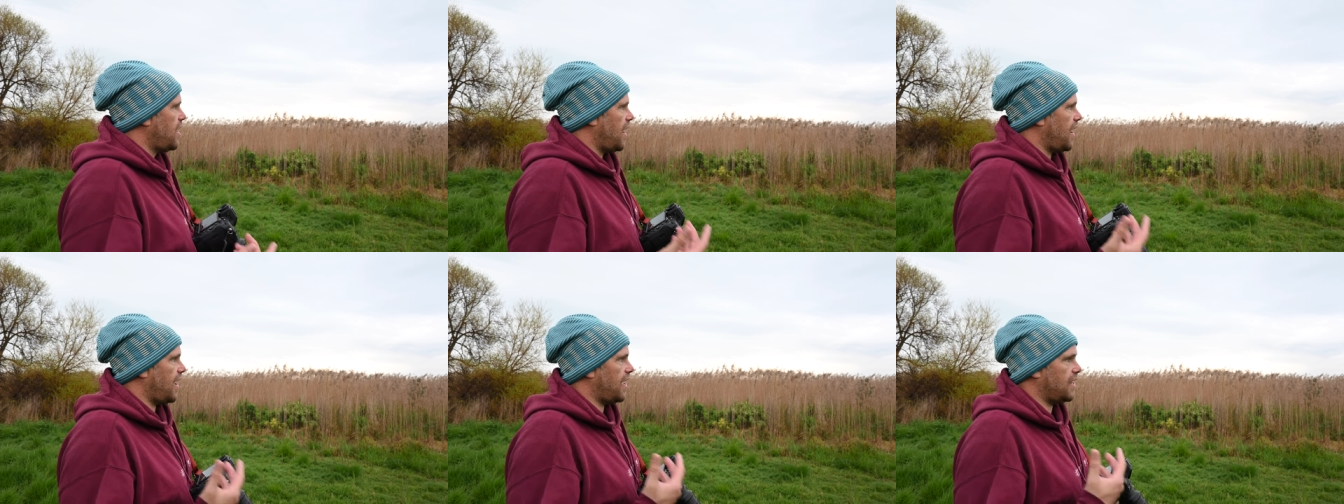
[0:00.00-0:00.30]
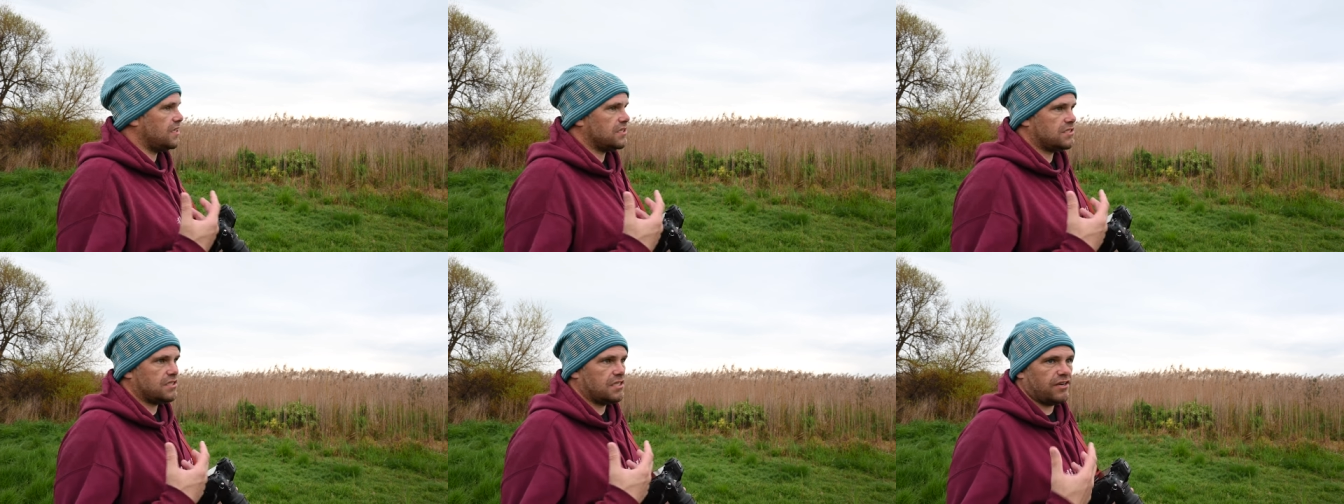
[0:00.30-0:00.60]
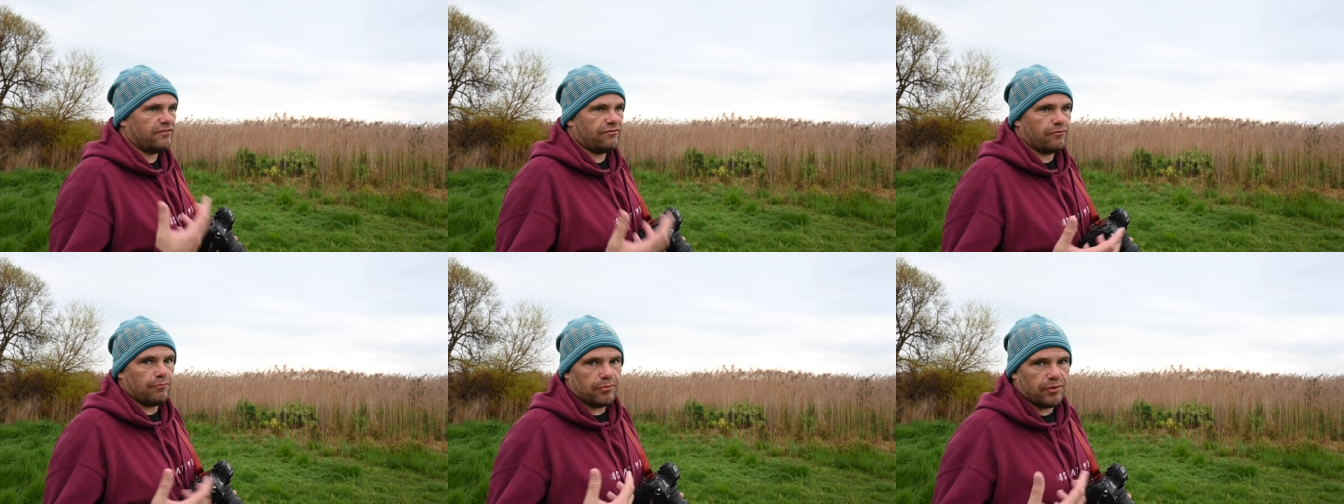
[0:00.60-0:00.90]
and as the
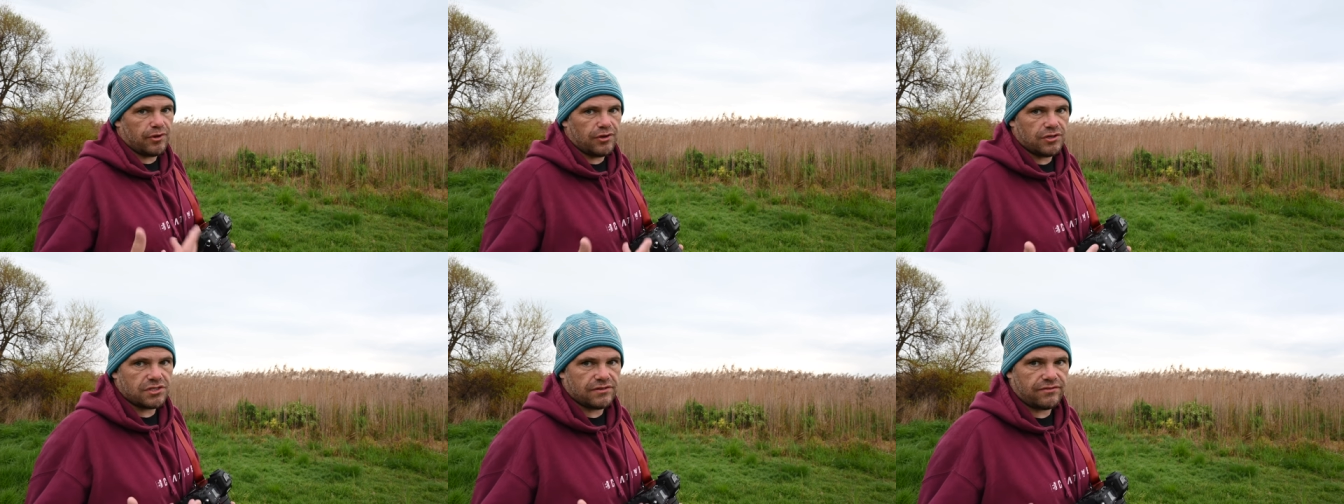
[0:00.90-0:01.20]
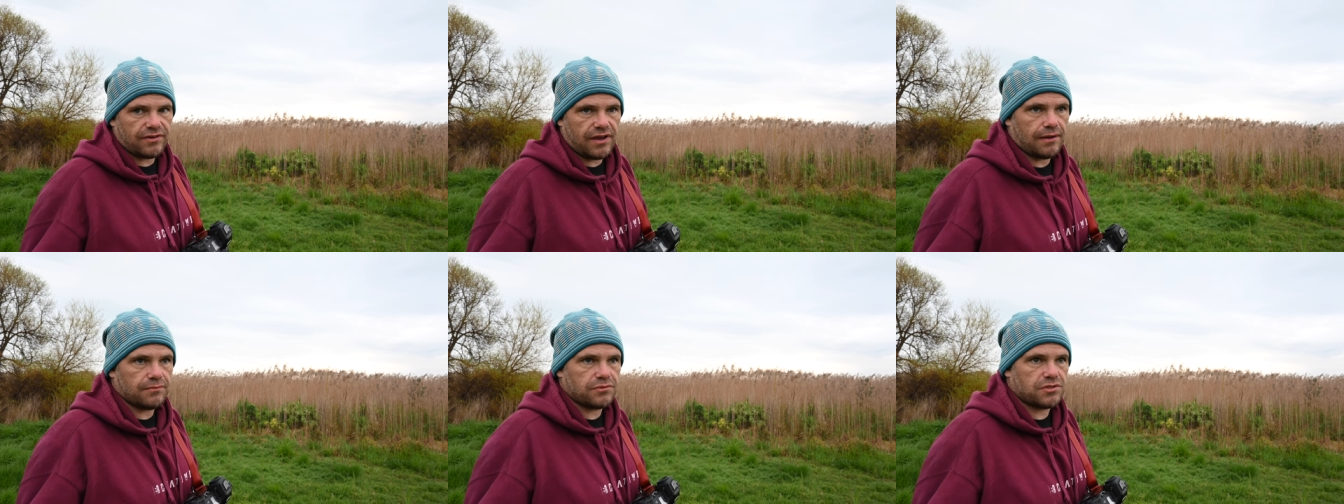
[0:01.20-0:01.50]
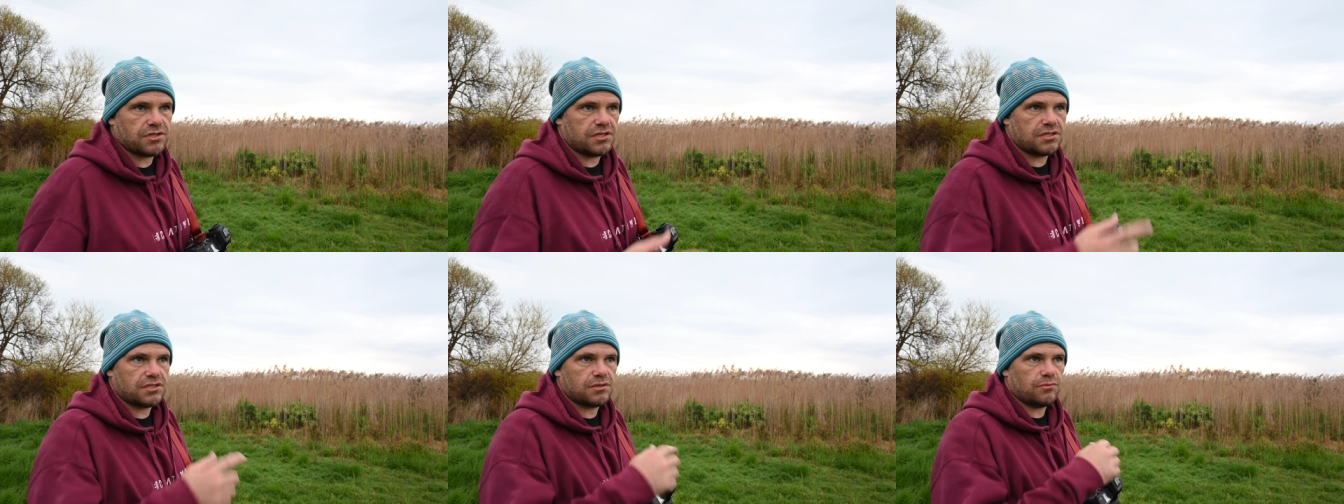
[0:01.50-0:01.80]
different birds have come.
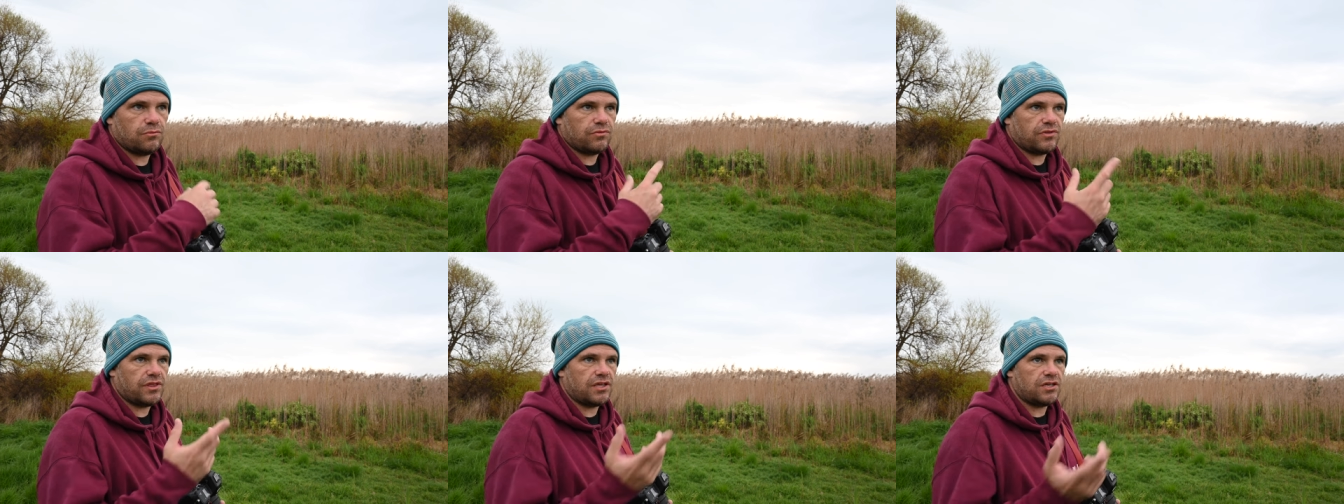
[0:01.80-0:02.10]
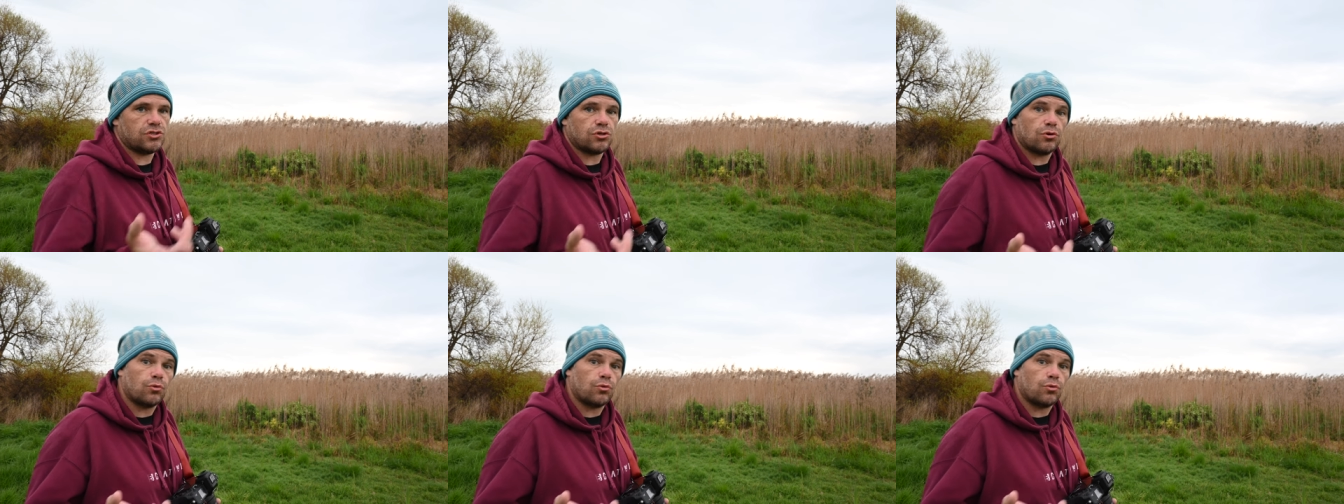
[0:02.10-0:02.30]
So there's some things